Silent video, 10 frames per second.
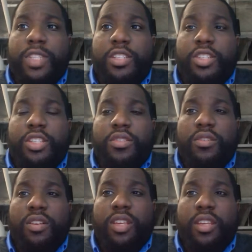Just
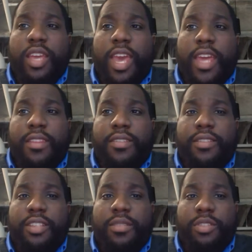looking at this
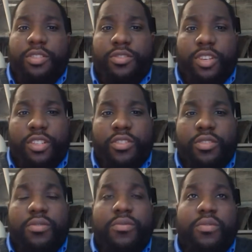team constructed,
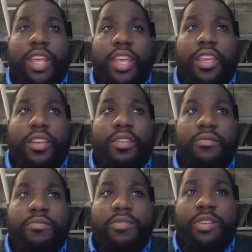
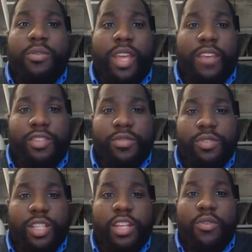they don't have
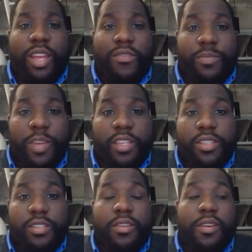shooting. They don't have
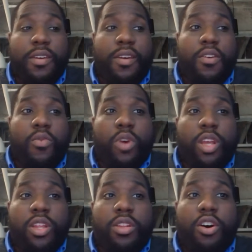spacing.
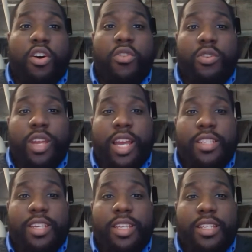When all your guys
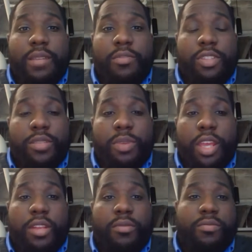are getting doubled in the
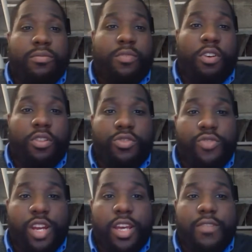paint on
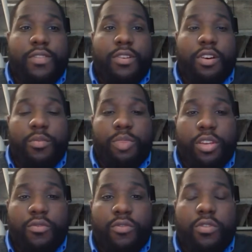drives, on pick
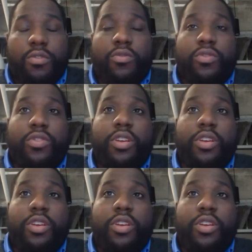and rolls,